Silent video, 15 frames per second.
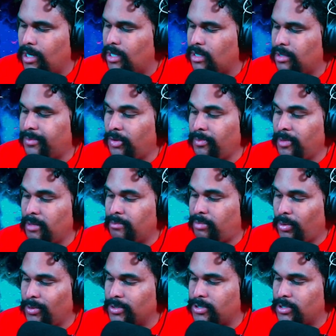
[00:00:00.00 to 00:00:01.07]
The Pullman
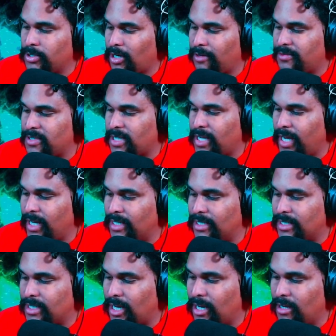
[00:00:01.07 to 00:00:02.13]
porter took off his hat in
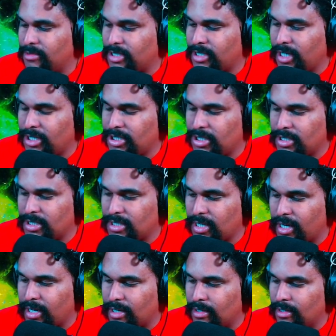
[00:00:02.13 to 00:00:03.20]
time to catch it
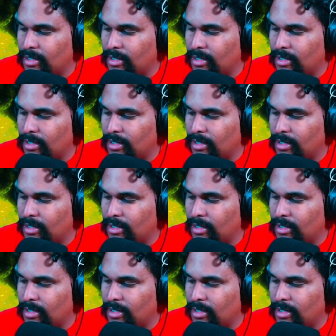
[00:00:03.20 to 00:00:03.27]
inside.